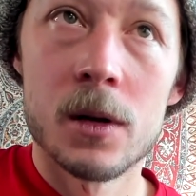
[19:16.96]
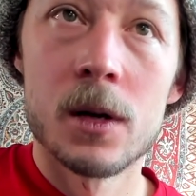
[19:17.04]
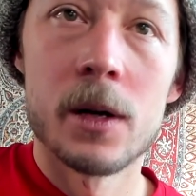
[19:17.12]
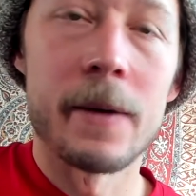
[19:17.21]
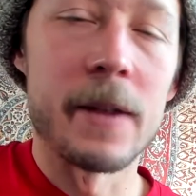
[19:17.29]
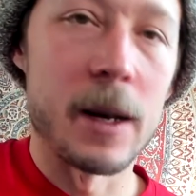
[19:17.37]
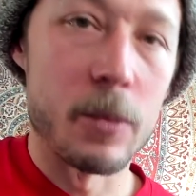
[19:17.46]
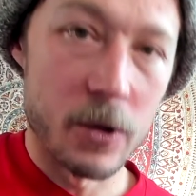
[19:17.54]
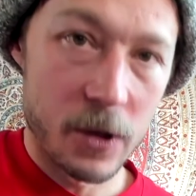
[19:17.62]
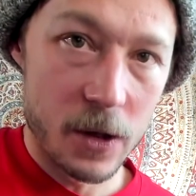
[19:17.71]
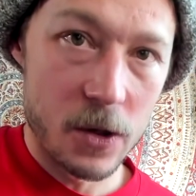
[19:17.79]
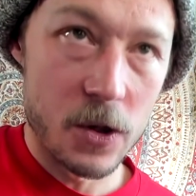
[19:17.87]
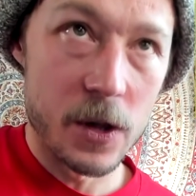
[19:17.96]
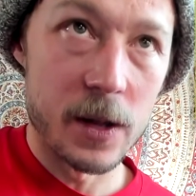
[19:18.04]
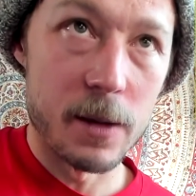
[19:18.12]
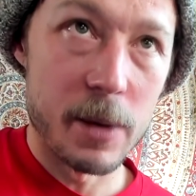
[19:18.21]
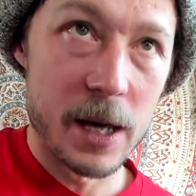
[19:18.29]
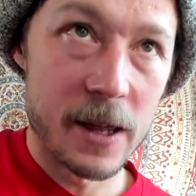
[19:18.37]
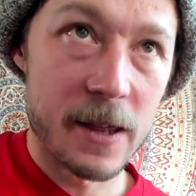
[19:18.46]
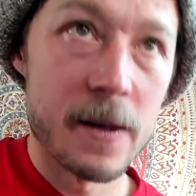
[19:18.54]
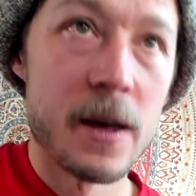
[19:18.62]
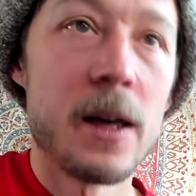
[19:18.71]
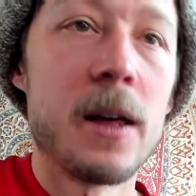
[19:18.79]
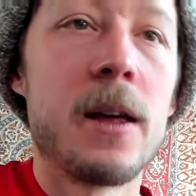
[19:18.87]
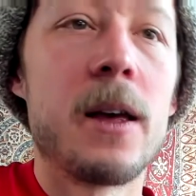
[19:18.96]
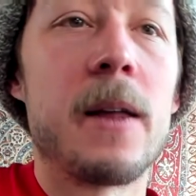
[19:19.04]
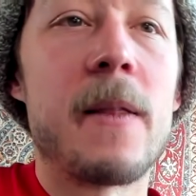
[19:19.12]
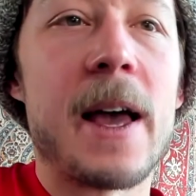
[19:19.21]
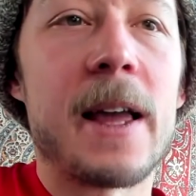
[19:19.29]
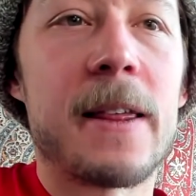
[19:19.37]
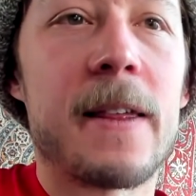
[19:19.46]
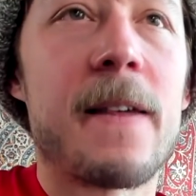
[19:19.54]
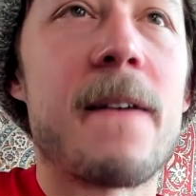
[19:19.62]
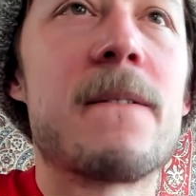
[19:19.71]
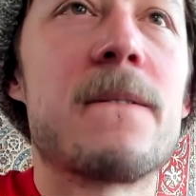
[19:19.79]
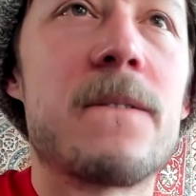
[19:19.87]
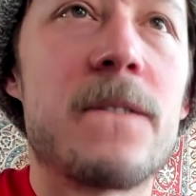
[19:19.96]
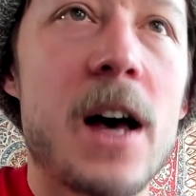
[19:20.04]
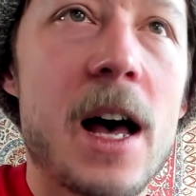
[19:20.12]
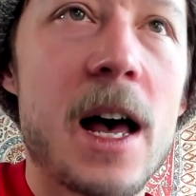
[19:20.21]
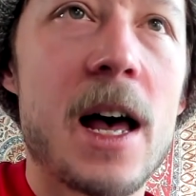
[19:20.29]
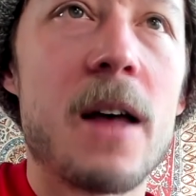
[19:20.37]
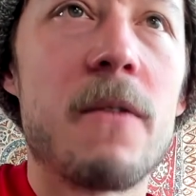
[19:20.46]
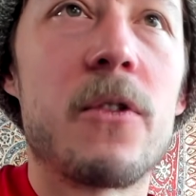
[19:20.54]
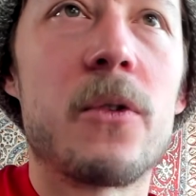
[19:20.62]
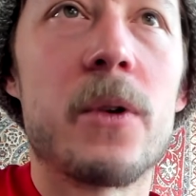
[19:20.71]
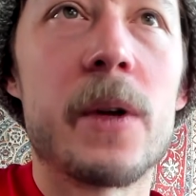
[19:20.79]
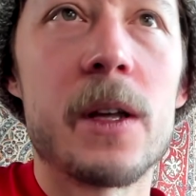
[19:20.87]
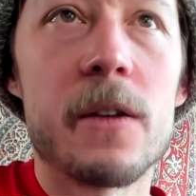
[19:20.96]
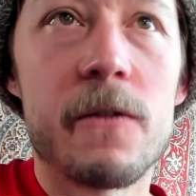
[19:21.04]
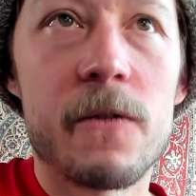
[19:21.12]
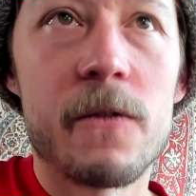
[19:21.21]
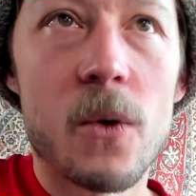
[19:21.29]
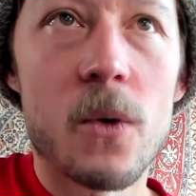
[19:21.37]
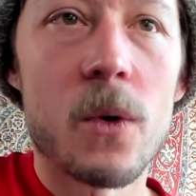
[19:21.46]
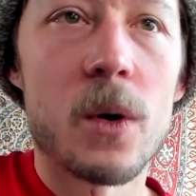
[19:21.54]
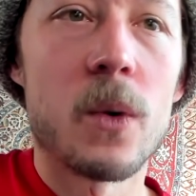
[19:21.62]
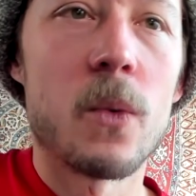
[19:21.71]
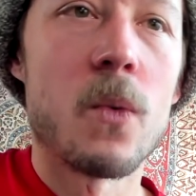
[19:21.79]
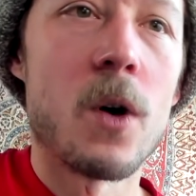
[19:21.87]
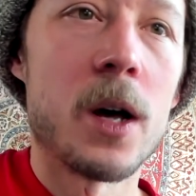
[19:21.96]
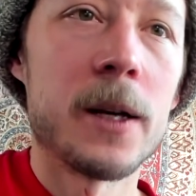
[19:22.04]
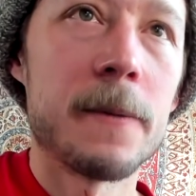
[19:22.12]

then he puts the G in the bass. And that's 5, 3, 4, 1.